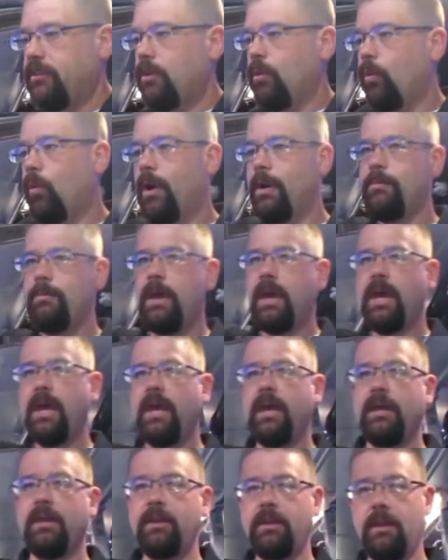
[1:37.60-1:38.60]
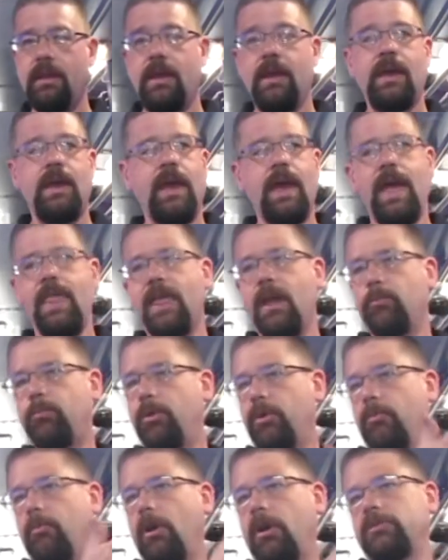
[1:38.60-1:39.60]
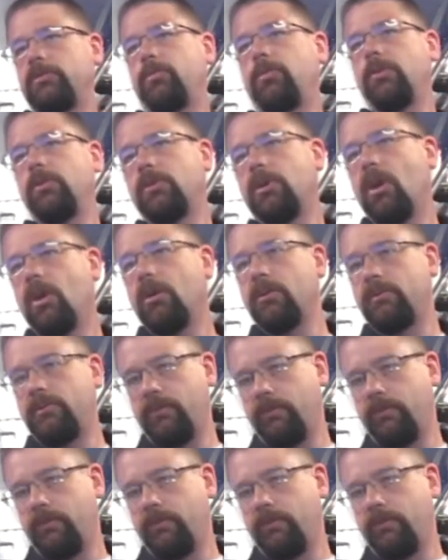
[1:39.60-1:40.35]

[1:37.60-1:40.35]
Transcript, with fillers: into one bay and, and then put multiple carts